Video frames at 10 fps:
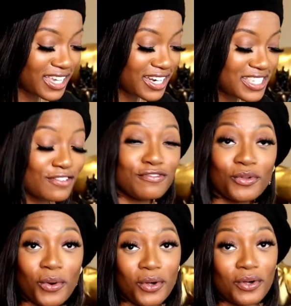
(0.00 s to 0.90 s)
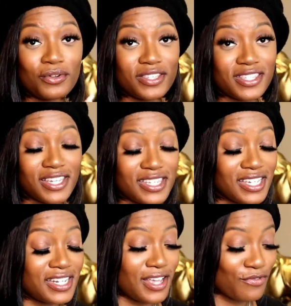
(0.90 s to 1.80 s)
It is a floral
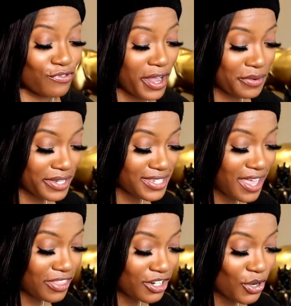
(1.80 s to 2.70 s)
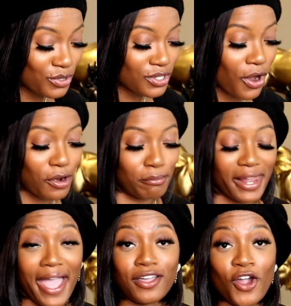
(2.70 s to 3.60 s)
scented fragrance, and the notes are
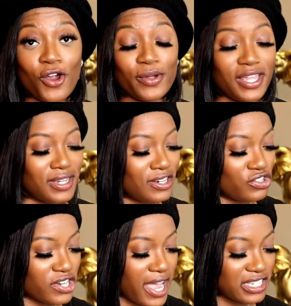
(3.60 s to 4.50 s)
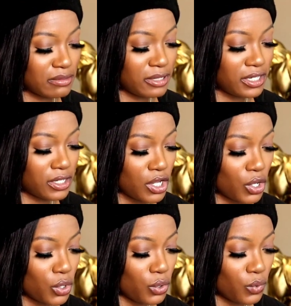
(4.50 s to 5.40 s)
blackcurrant, jasmine,
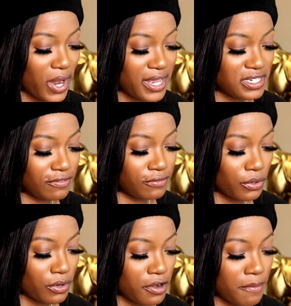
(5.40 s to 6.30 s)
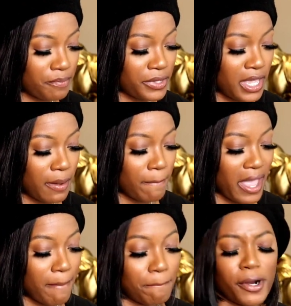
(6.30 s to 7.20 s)
grandiflorum,
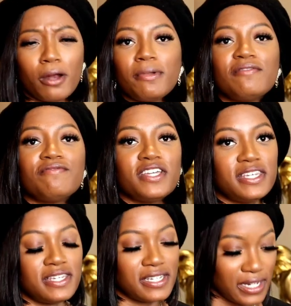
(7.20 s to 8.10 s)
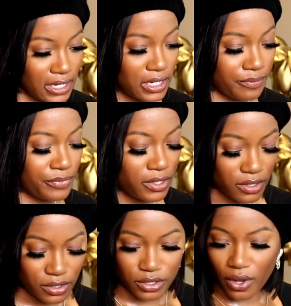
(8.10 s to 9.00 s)
and bourbon vanilla.
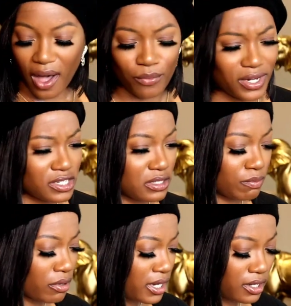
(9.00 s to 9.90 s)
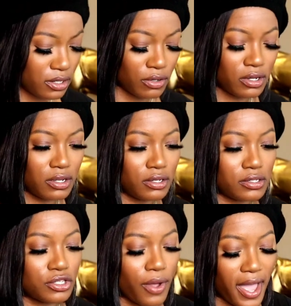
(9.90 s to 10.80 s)
So I want to spray it
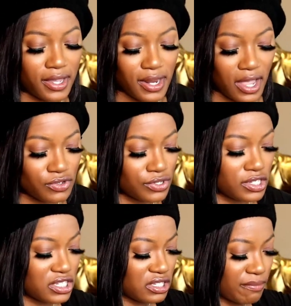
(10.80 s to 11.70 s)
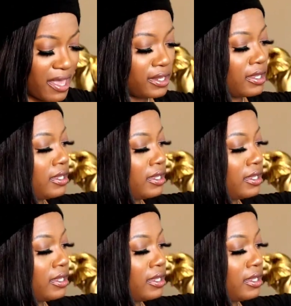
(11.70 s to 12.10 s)
on so I can actually smell